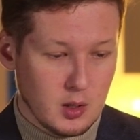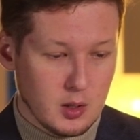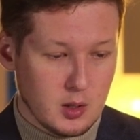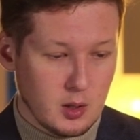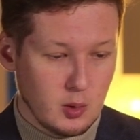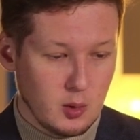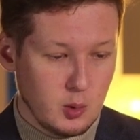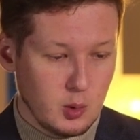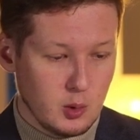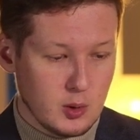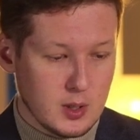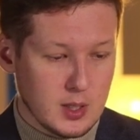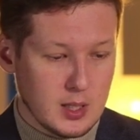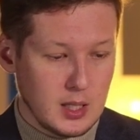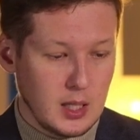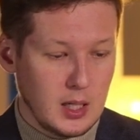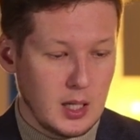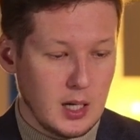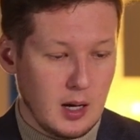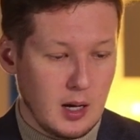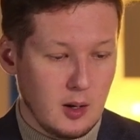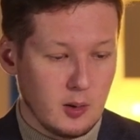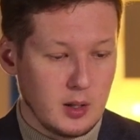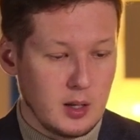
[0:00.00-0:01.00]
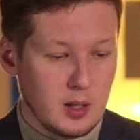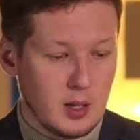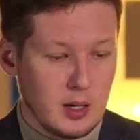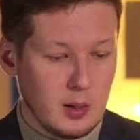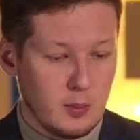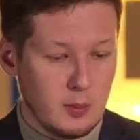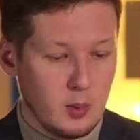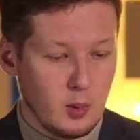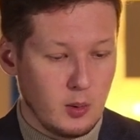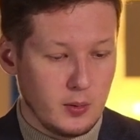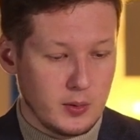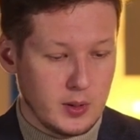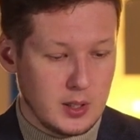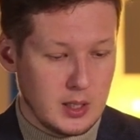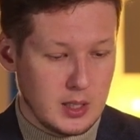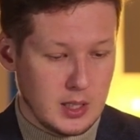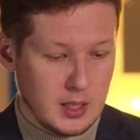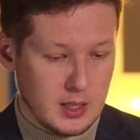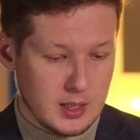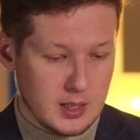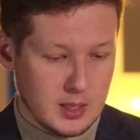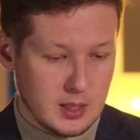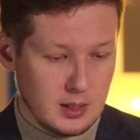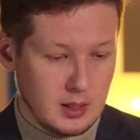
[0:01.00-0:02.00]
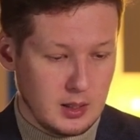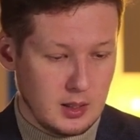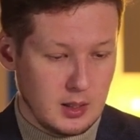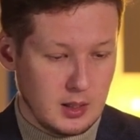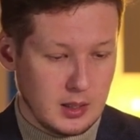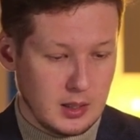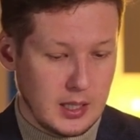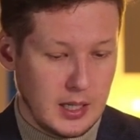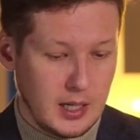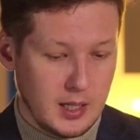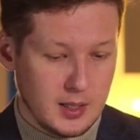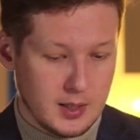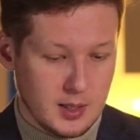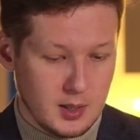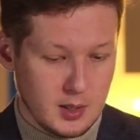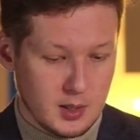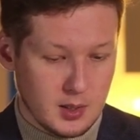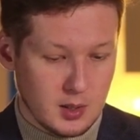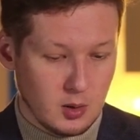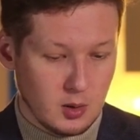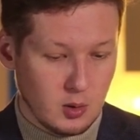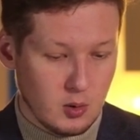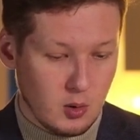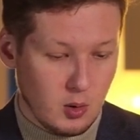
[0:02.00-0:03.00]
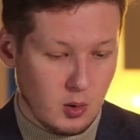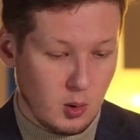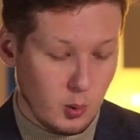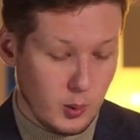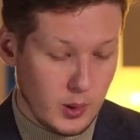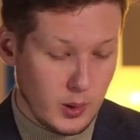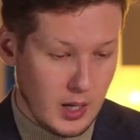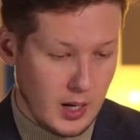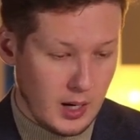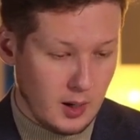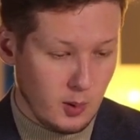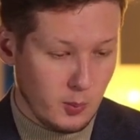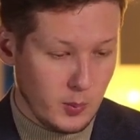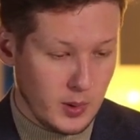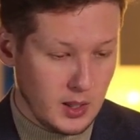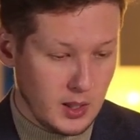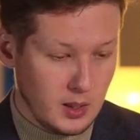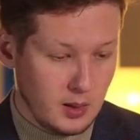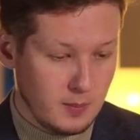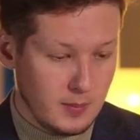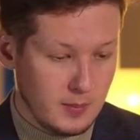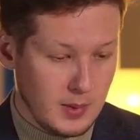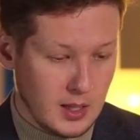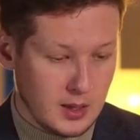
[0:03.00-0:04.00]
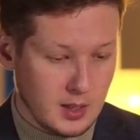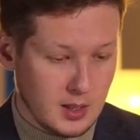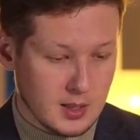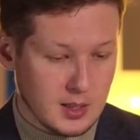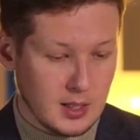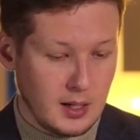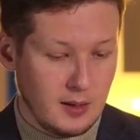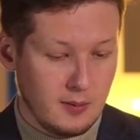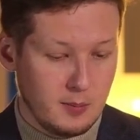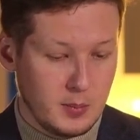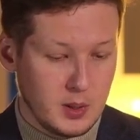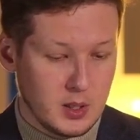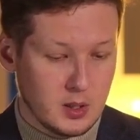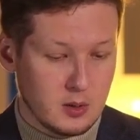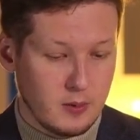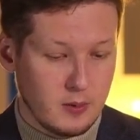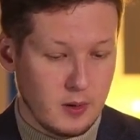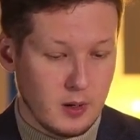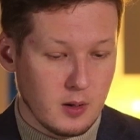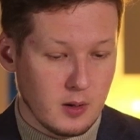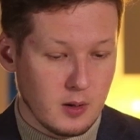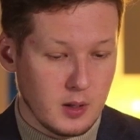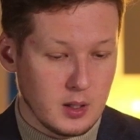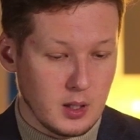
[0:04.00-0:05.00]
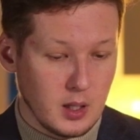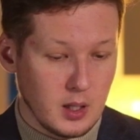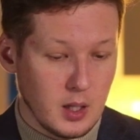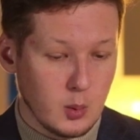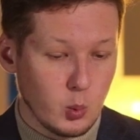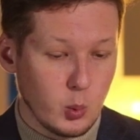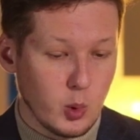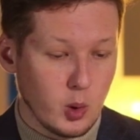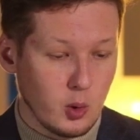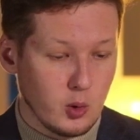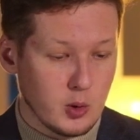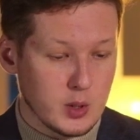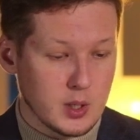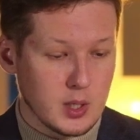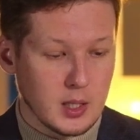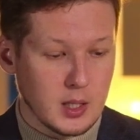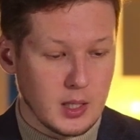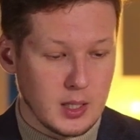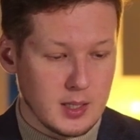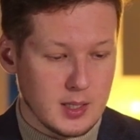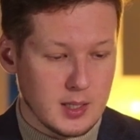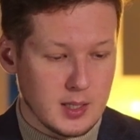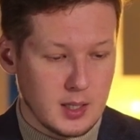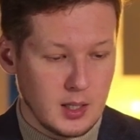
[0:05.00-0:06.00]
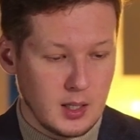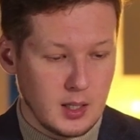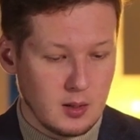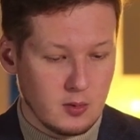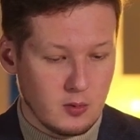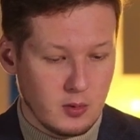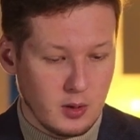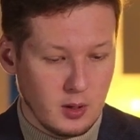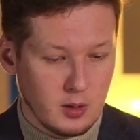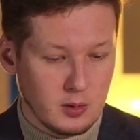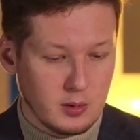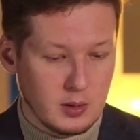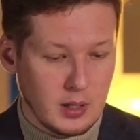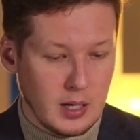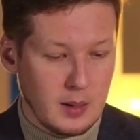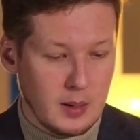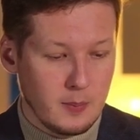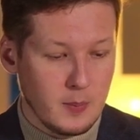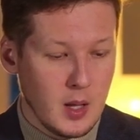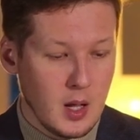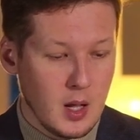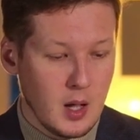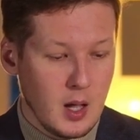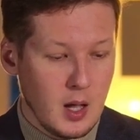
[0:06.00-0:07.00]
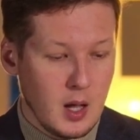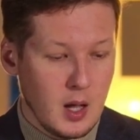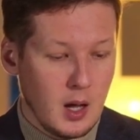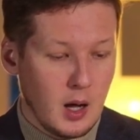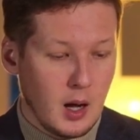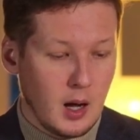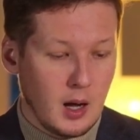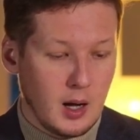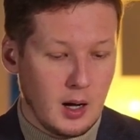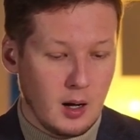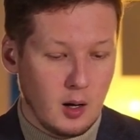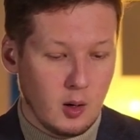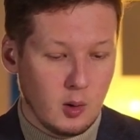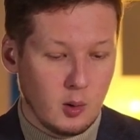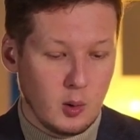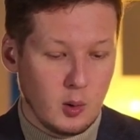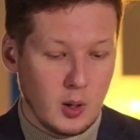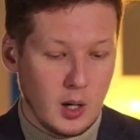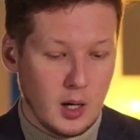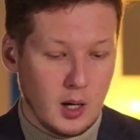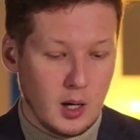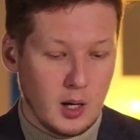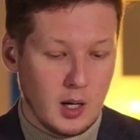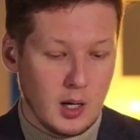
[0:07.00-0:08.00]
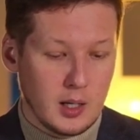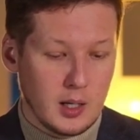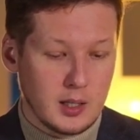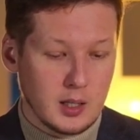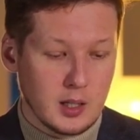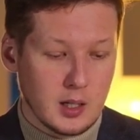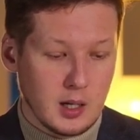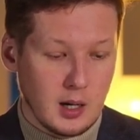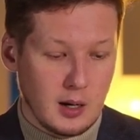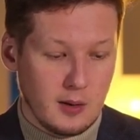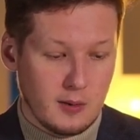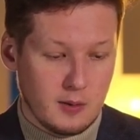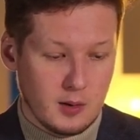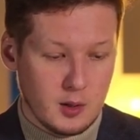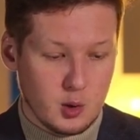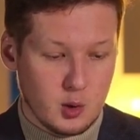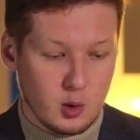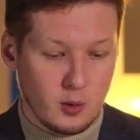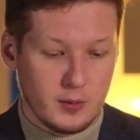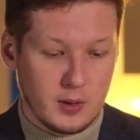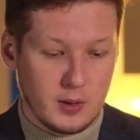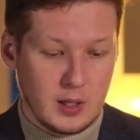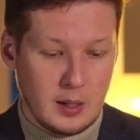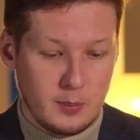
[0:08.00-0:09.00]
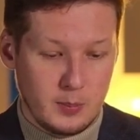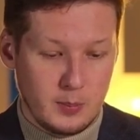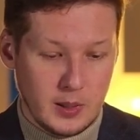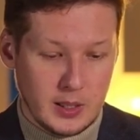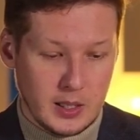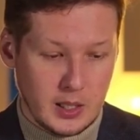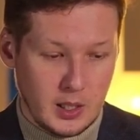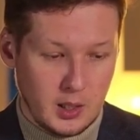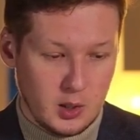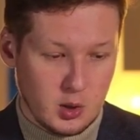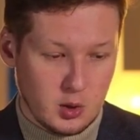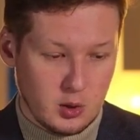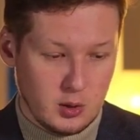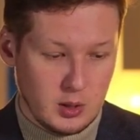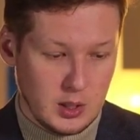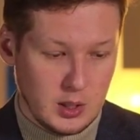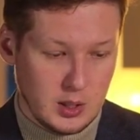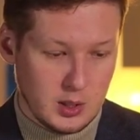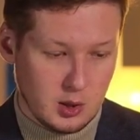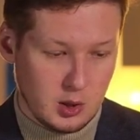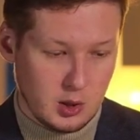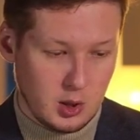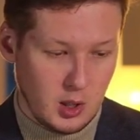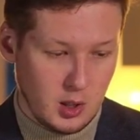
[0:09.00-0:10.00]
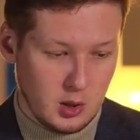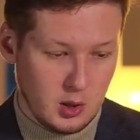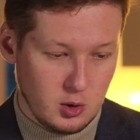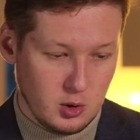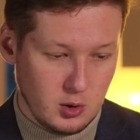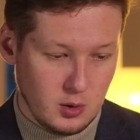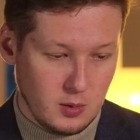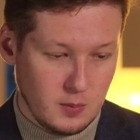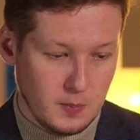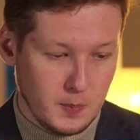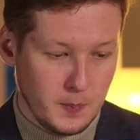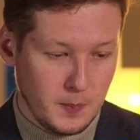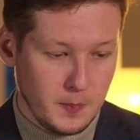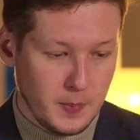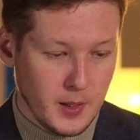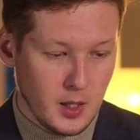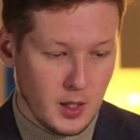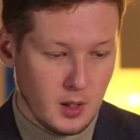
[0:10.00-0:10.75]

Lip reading: So you see how the number of the test cases growing, how many methods have been triggered, and we also can see in real time how the coverage of the application is changing.